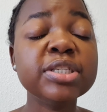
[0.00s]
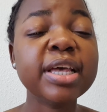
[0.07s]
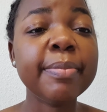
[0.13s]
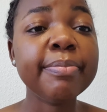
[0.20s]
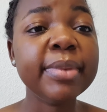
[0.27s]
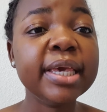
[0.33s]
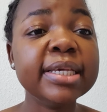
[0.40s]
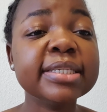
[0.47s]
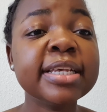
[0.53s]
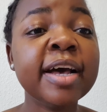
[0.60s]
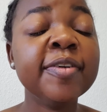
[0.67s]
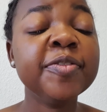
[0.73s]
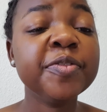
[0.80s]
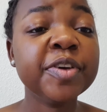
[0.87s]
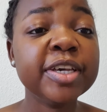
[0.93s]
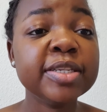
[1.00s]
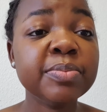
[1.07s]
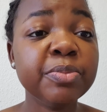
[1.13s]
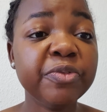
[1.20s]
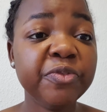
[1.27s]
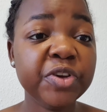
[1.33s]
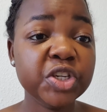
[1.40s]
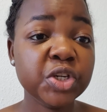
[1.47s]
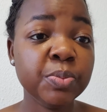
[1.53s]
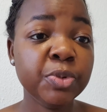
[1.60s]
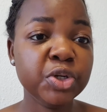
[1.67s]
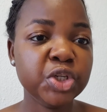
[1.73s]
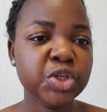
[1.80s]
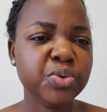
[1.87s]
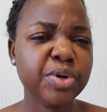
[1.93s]
the Mixa facial
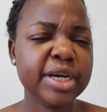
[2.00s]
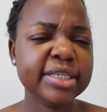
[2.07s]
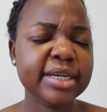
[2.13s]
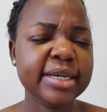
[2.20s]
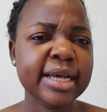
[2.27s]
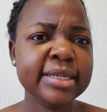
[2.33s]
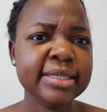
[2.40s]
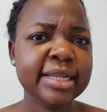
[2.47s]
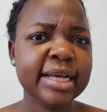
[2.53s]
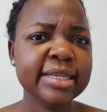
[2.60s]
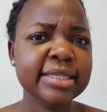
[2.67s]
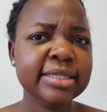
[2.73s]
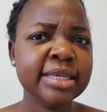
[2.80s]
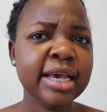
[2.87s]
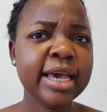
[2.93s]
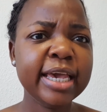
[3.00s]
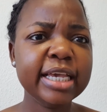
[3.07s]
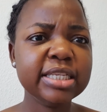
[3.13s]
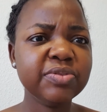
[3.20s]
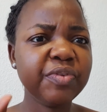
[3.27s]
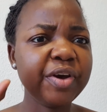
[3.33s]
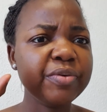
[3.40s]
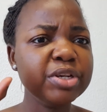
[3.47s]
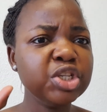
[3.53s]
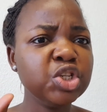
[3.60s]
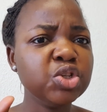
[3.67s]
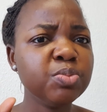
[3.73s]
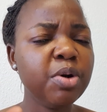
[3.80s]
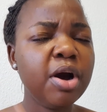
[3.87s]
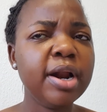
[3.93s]
moisturizer. It's very
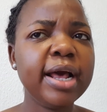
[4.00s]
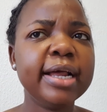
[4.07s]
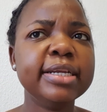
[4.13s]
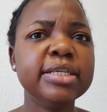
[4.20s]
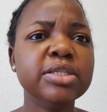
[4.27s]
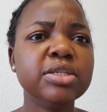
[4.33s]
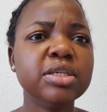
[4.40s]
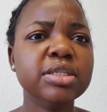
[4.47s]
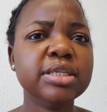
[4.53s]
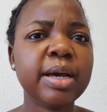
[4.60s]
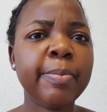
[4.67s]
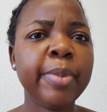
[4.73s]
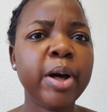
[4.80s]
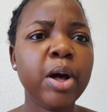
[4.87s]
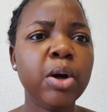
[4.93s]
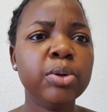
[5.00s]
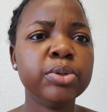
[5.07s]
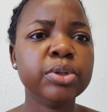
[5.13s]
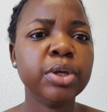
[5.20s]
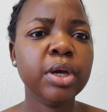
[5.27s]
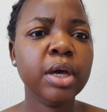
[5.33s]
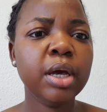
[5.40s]
small, and it's about